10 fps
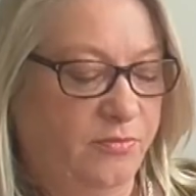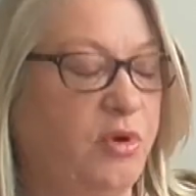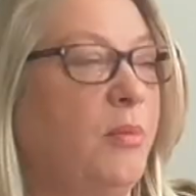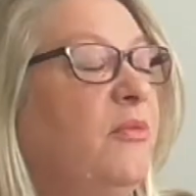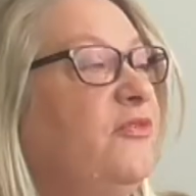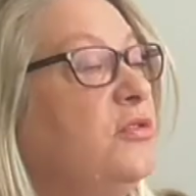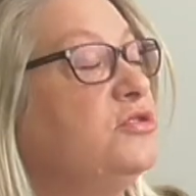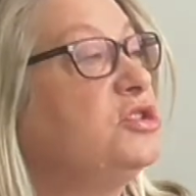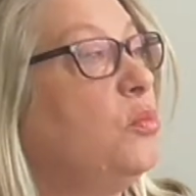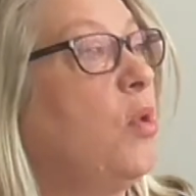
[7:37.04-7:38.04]
Probable
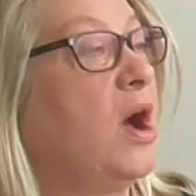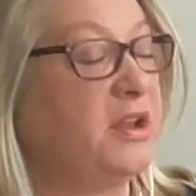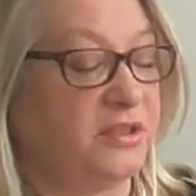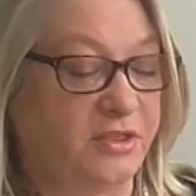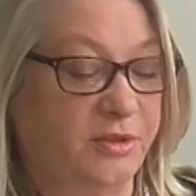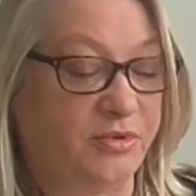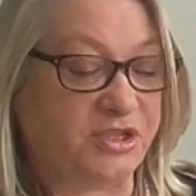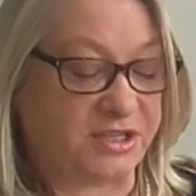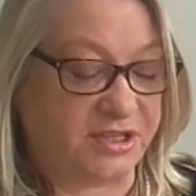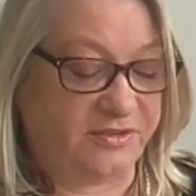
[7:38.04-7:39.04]
futures are wider than the
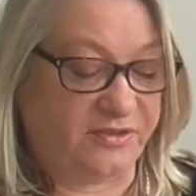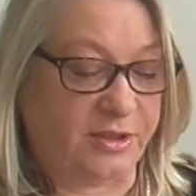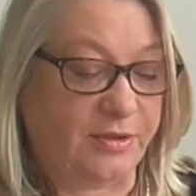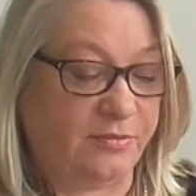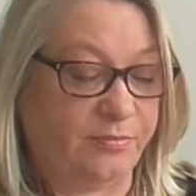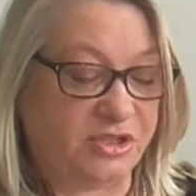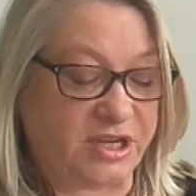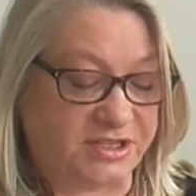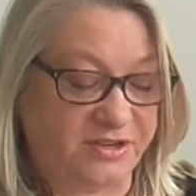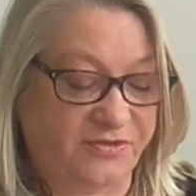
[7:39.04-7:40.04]

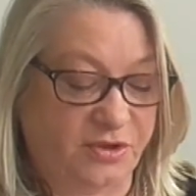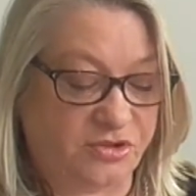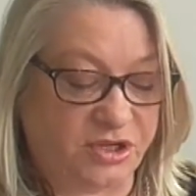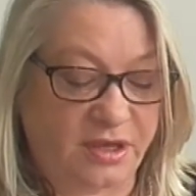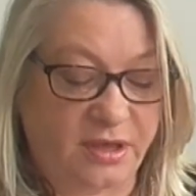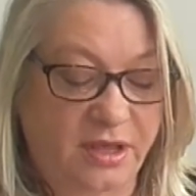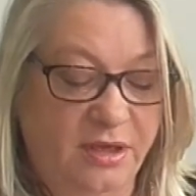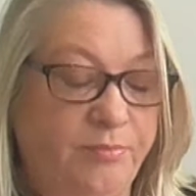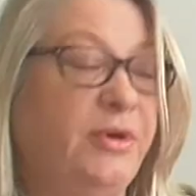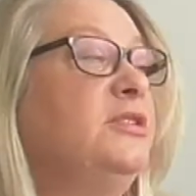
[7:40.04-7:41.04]
projected future,
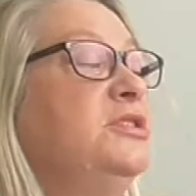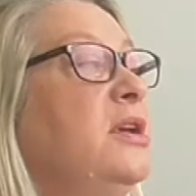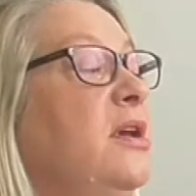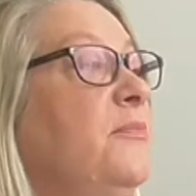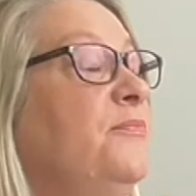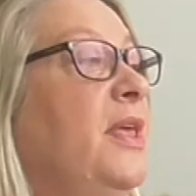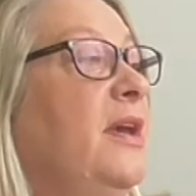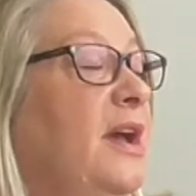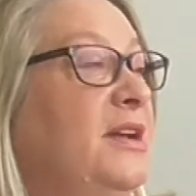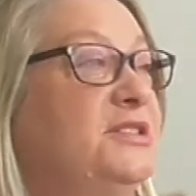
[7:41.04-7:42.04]
but
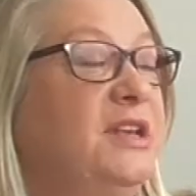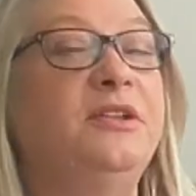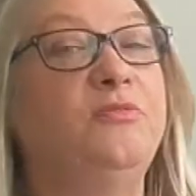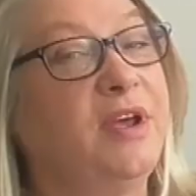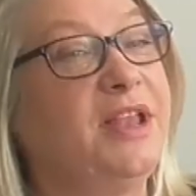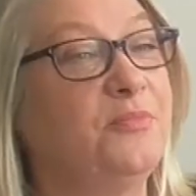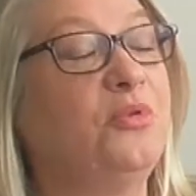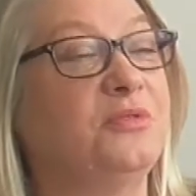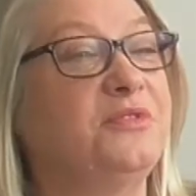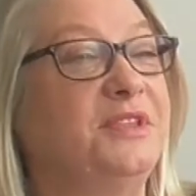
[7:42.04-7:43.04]
it's a really
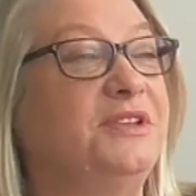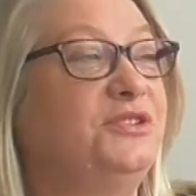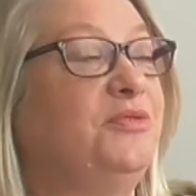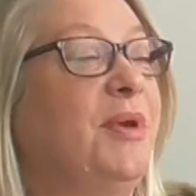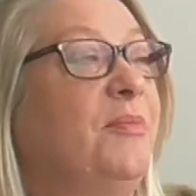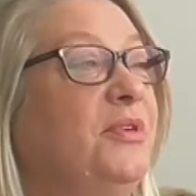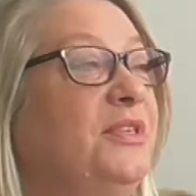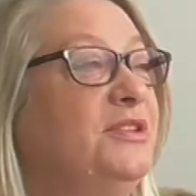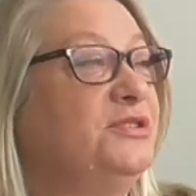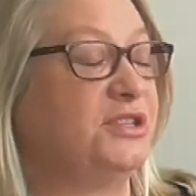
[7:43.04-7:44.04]
important thing to remember
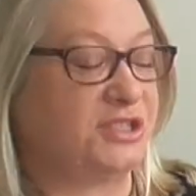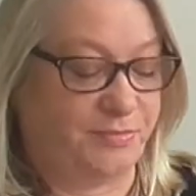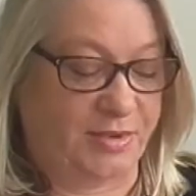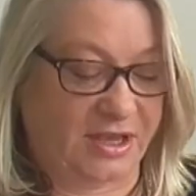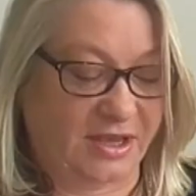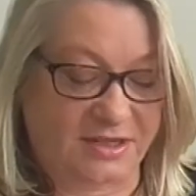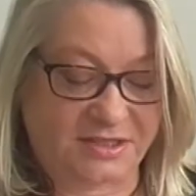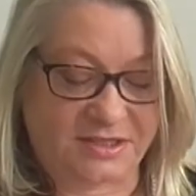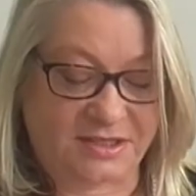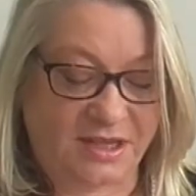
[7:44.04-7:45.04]
that just
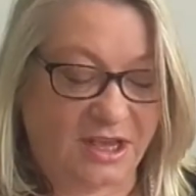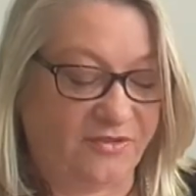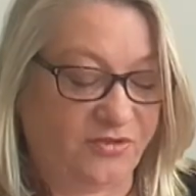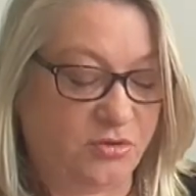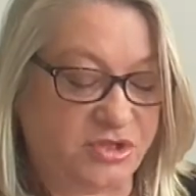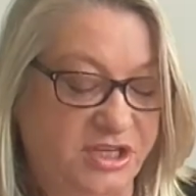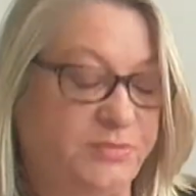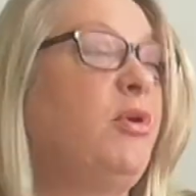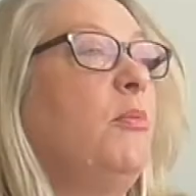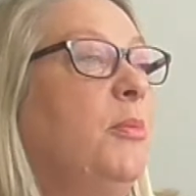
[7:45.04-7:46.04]
because a future is
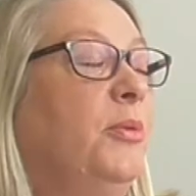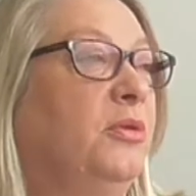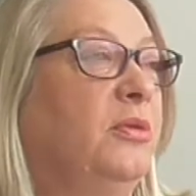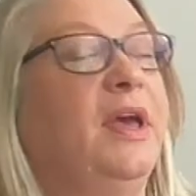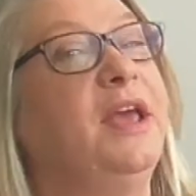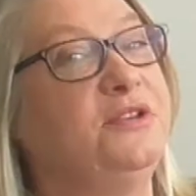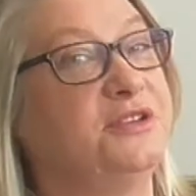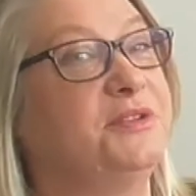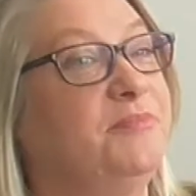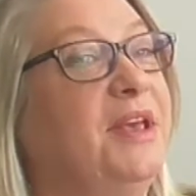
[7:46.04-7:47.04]
probable, it
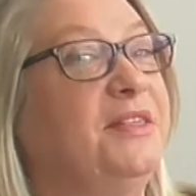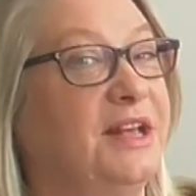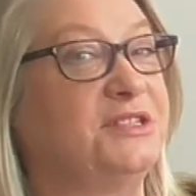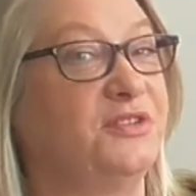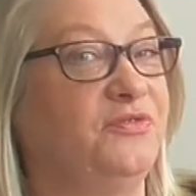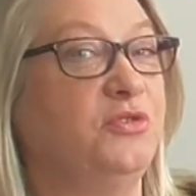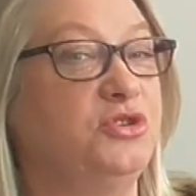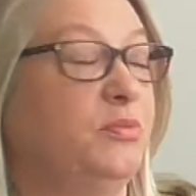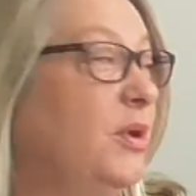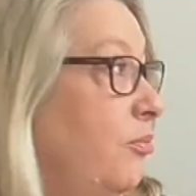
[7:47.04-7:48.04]
doesn't mean that's the
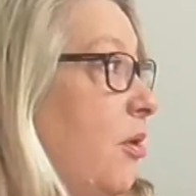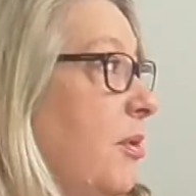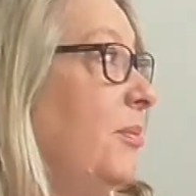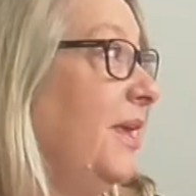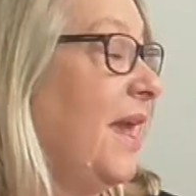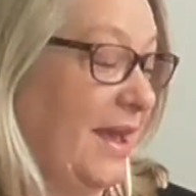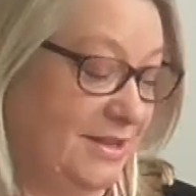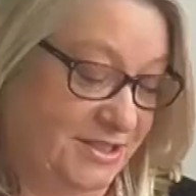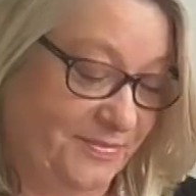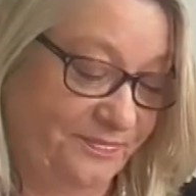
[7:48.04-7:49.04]
future we'll probably
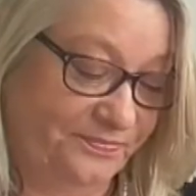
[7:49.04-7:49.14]
get.